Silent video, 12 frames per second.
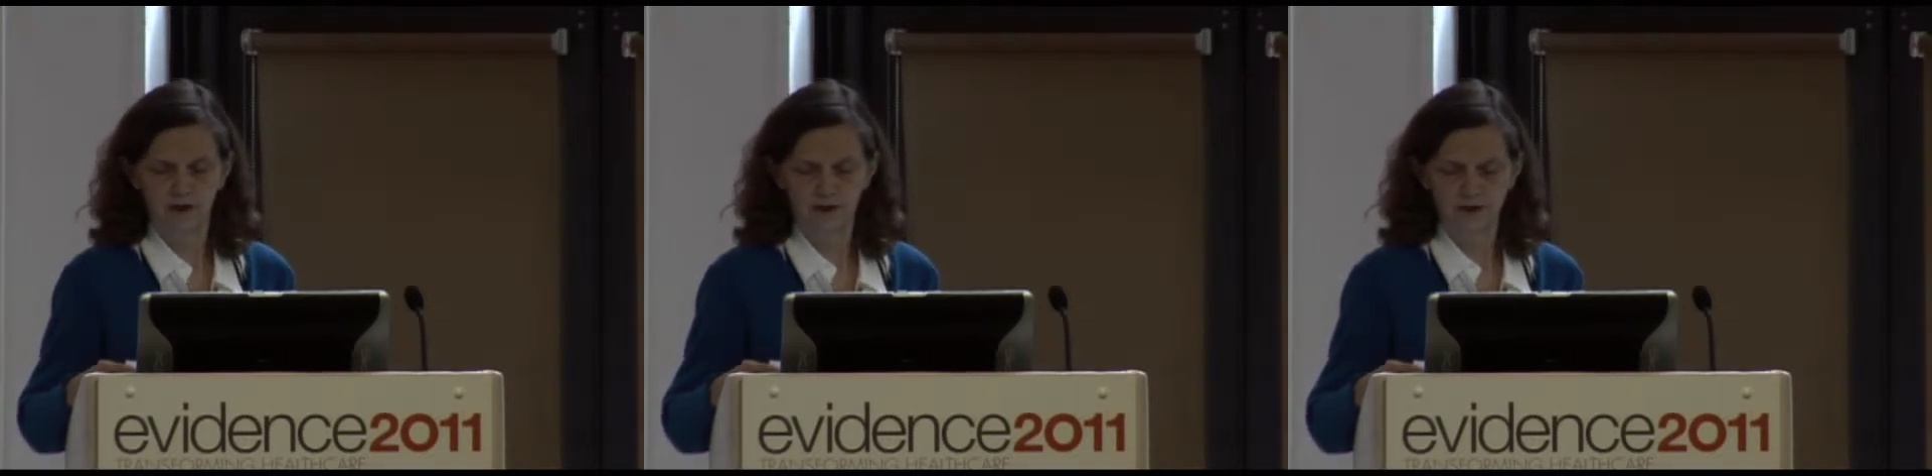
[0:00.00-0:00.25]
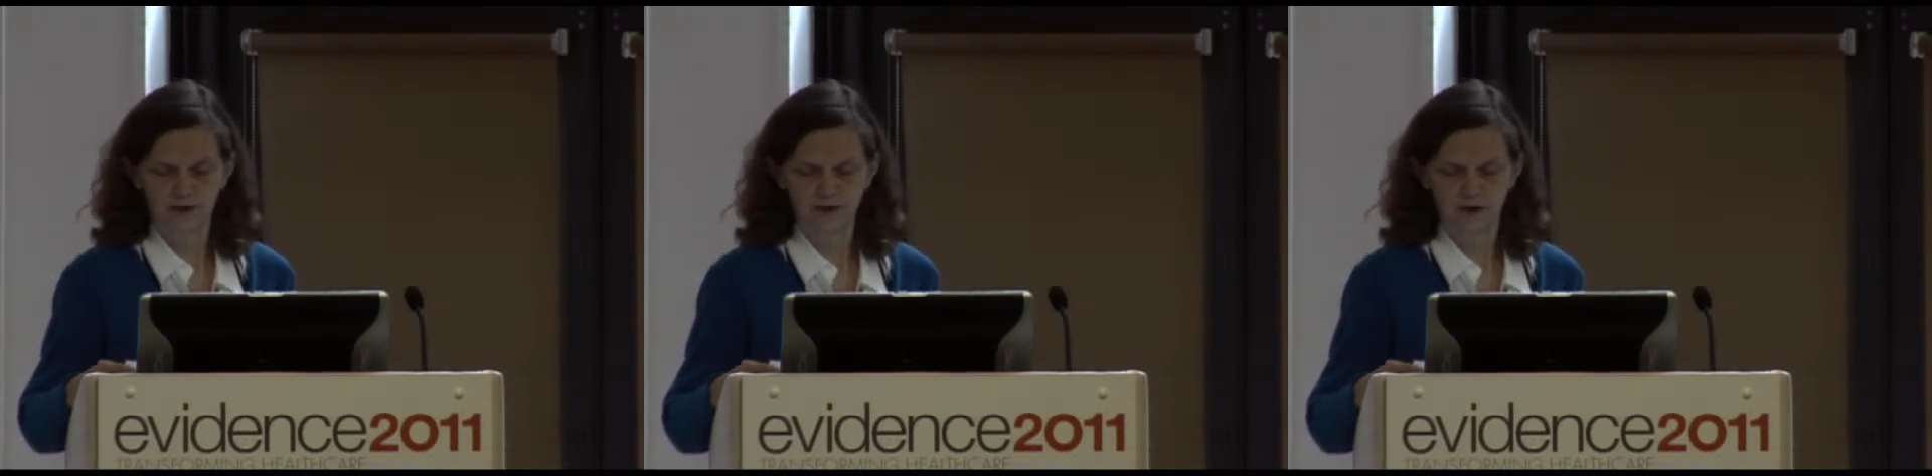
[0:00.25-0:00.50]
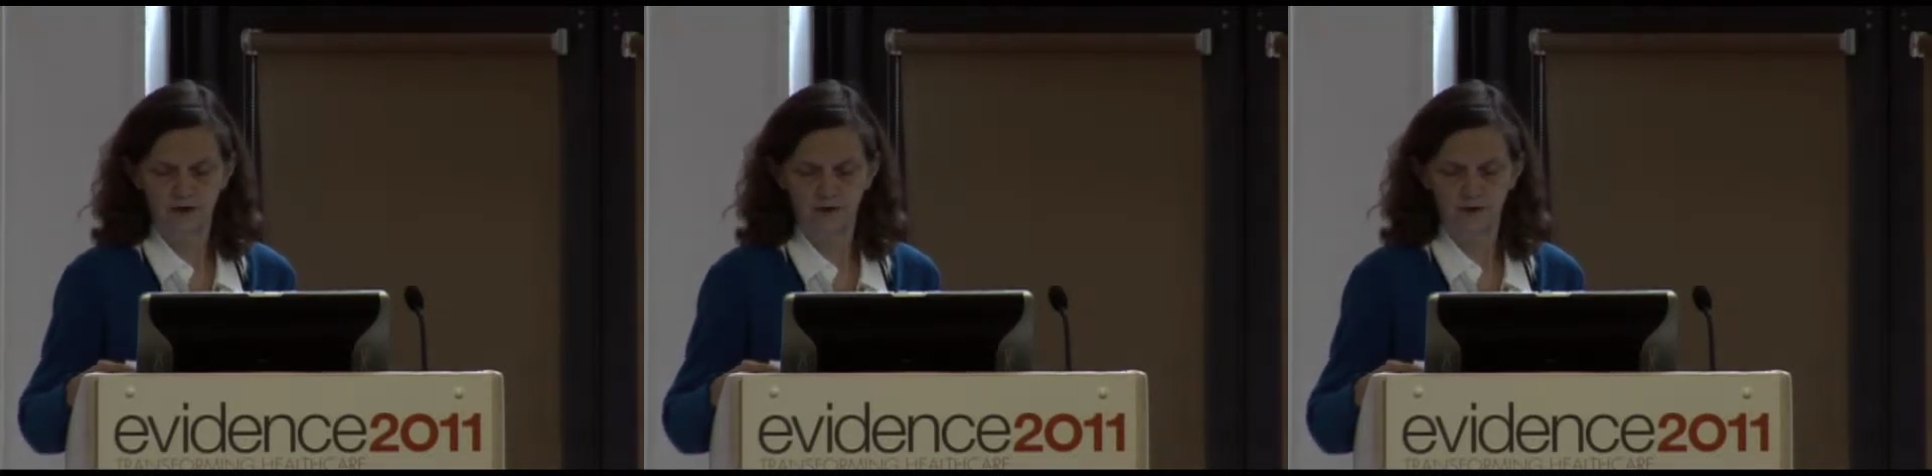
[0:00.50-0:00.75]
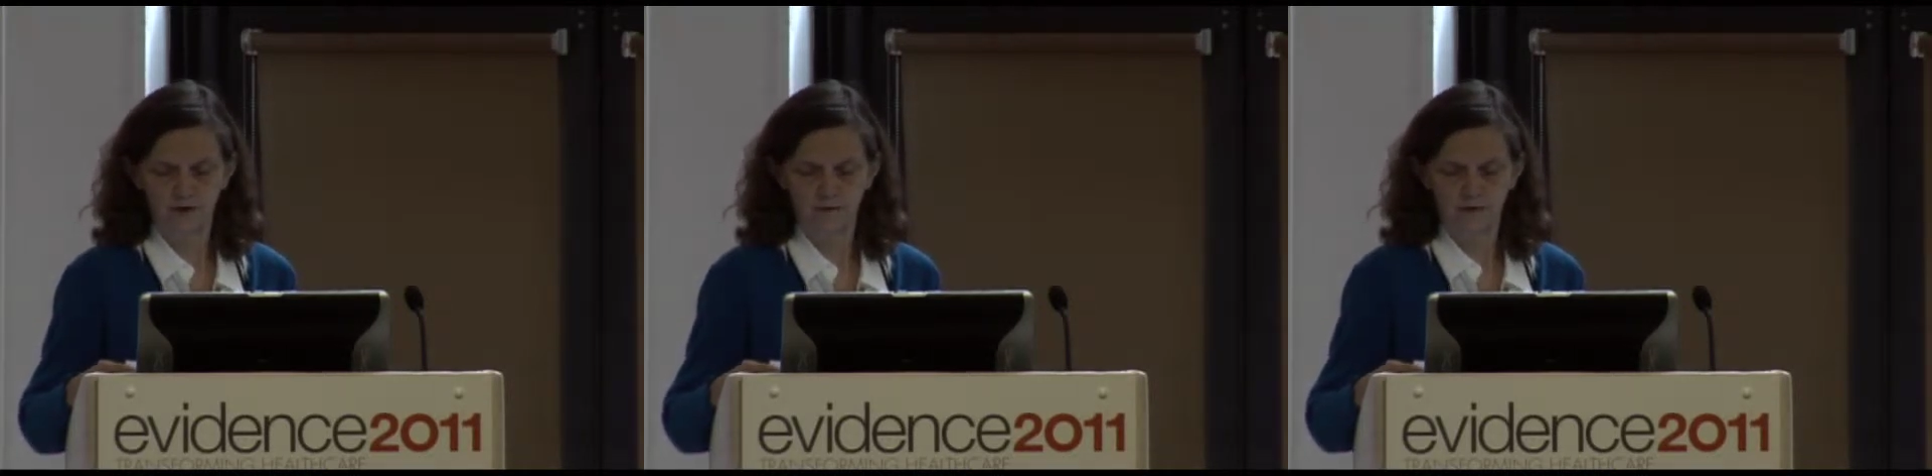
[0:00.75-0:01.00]
and
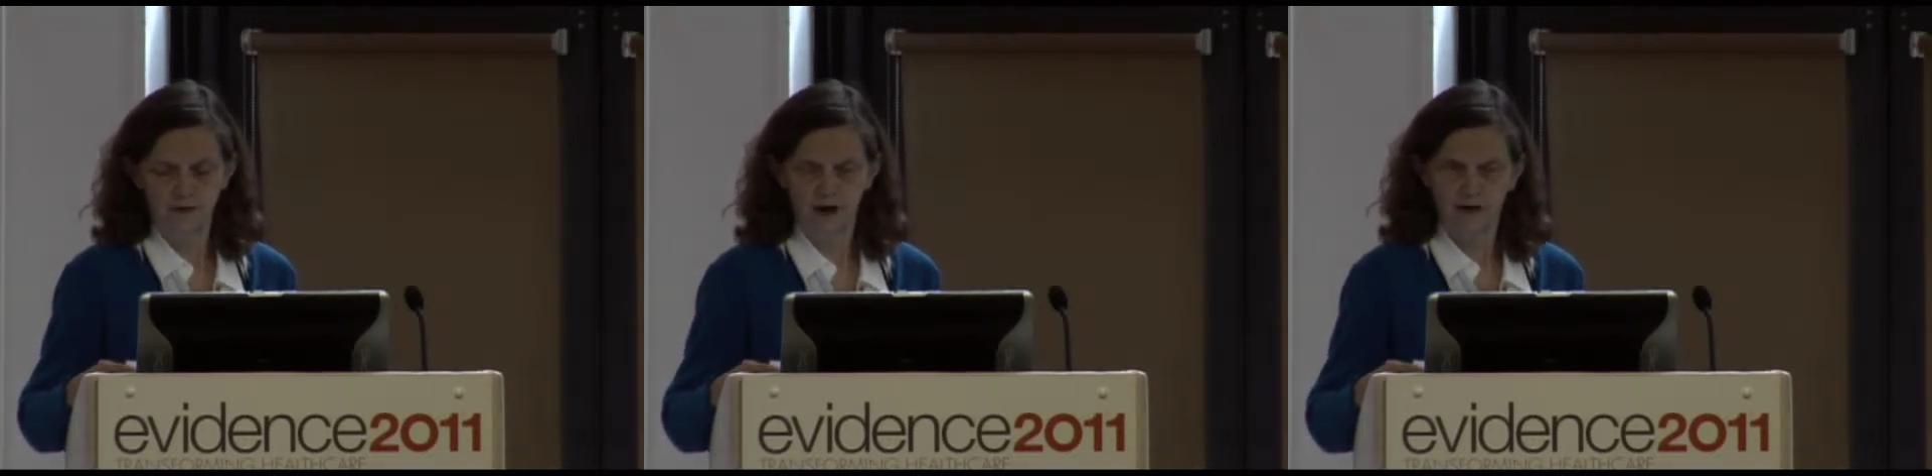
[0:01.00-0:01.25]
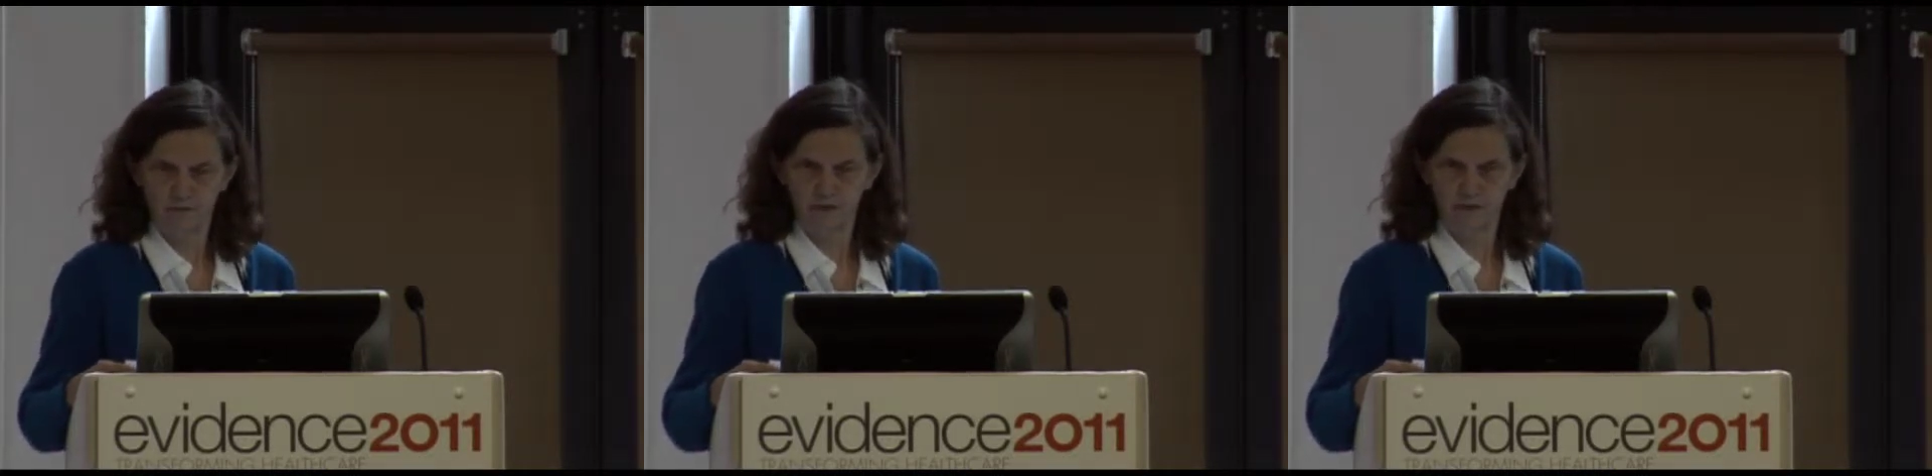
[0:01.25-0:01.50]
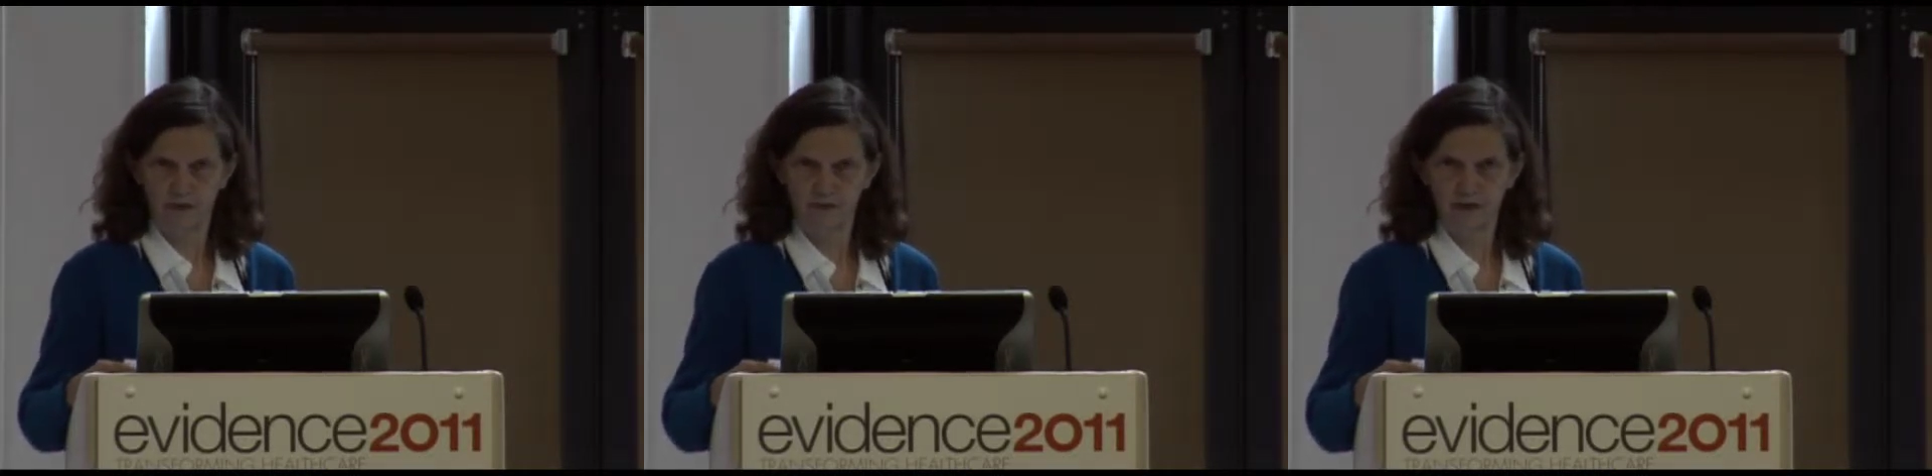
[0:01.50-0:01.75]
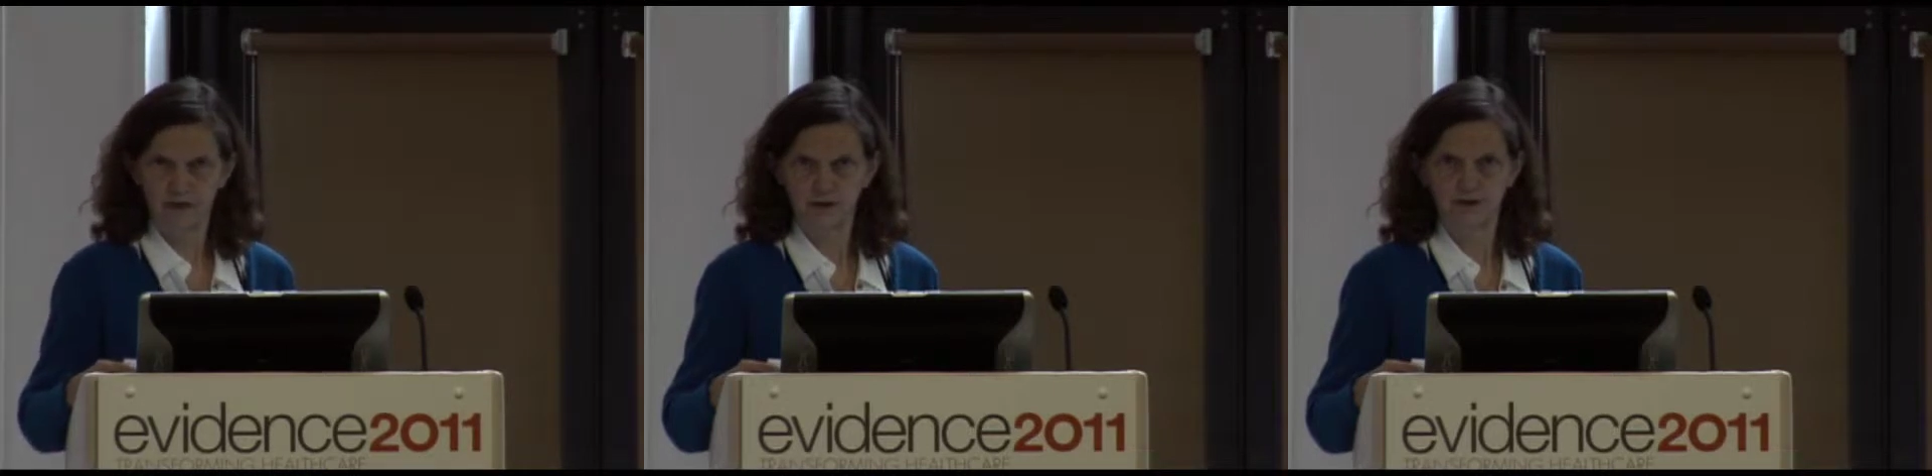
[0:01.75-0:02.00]
so I've also
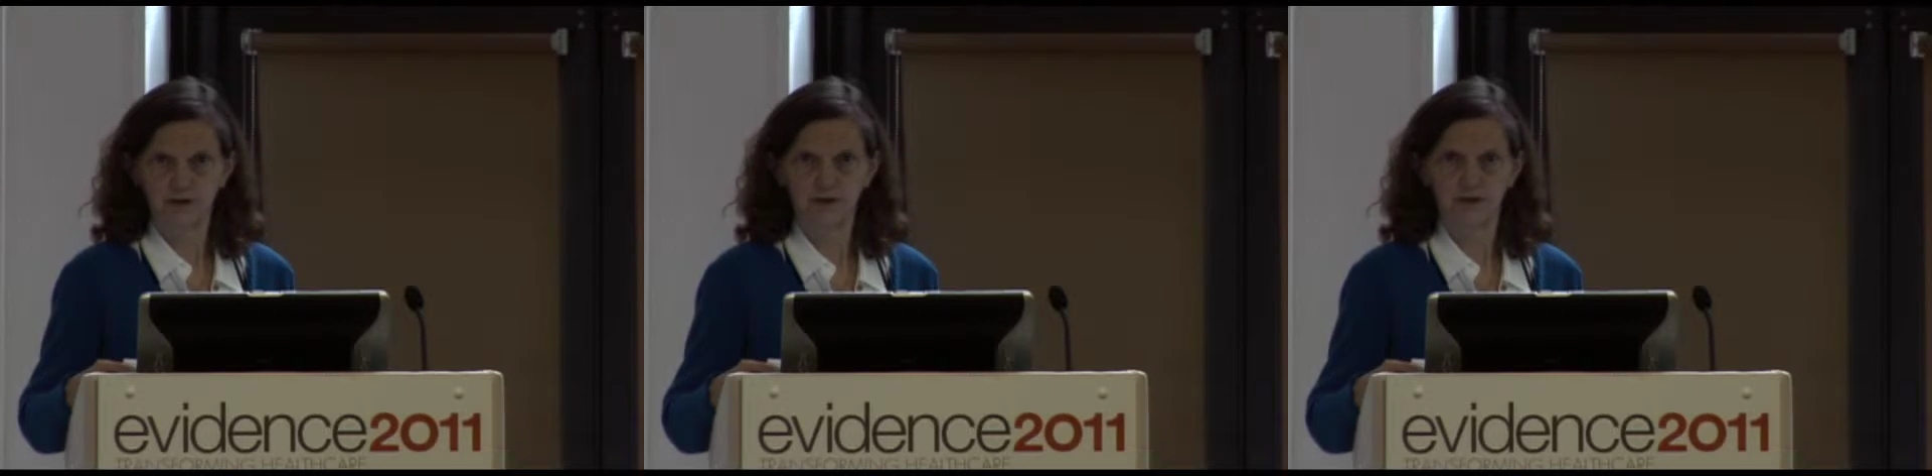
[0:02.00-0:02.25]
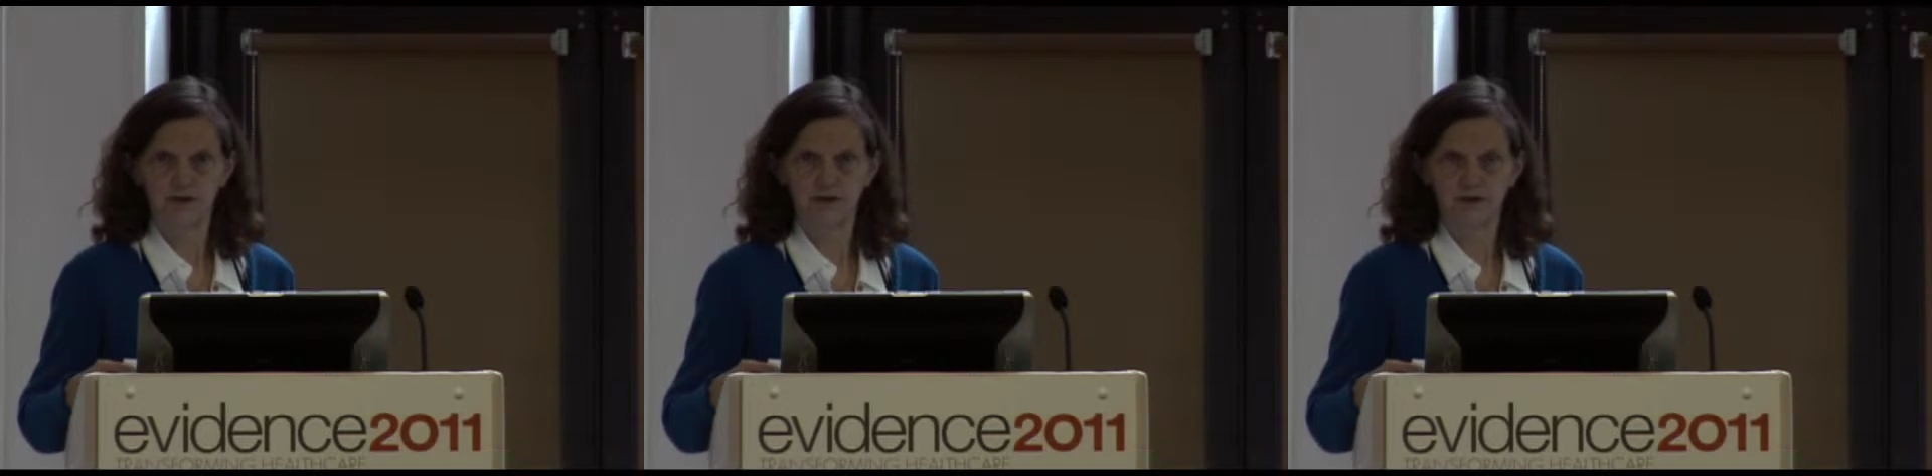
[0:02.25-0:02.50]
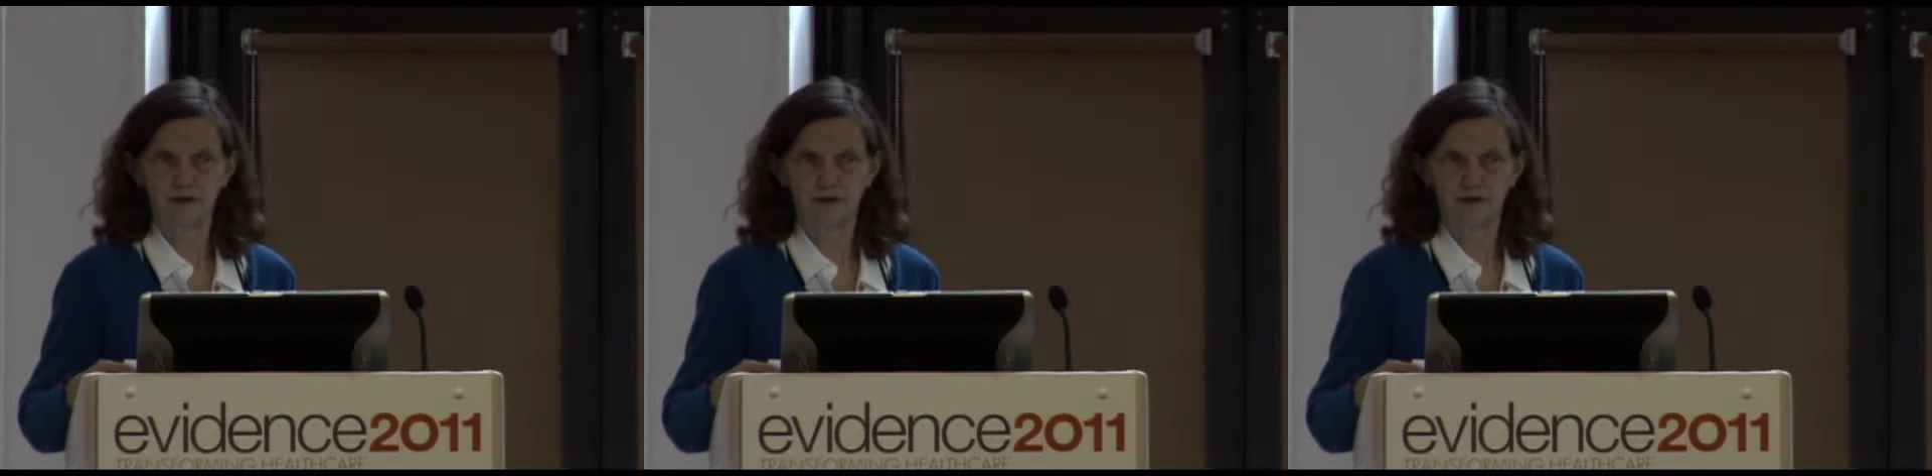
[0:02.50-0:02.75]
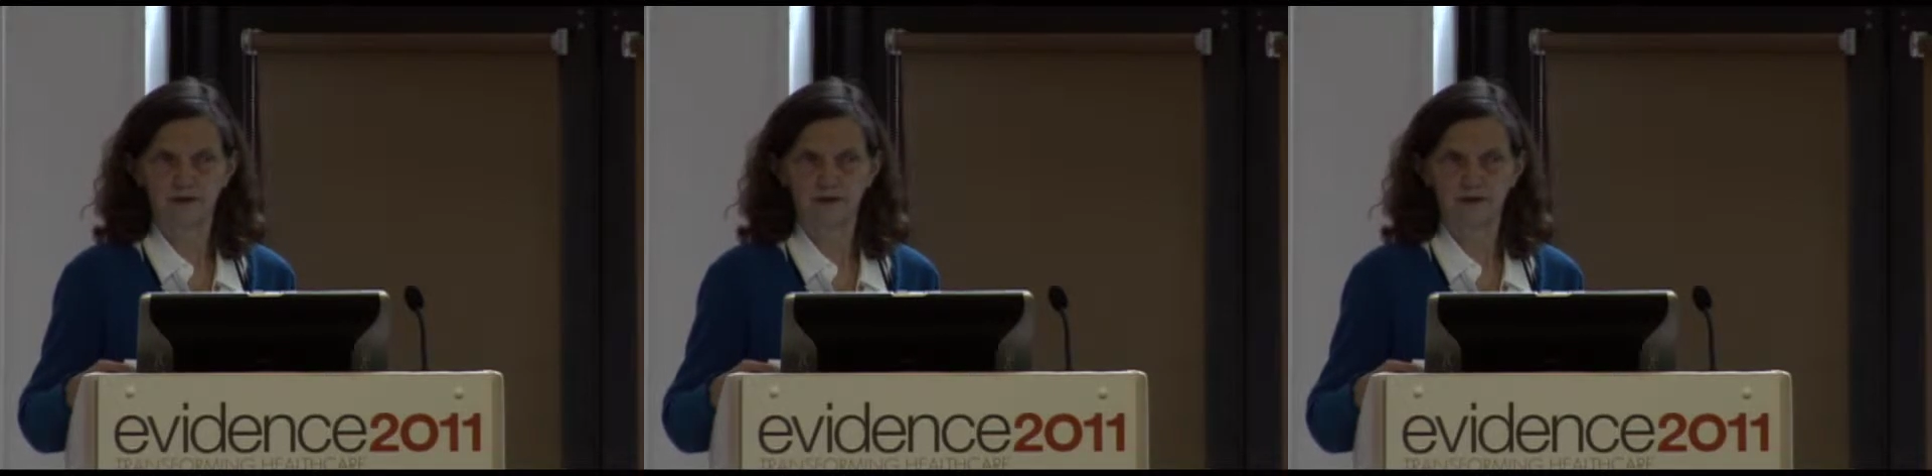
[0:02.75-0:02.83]
been interested in the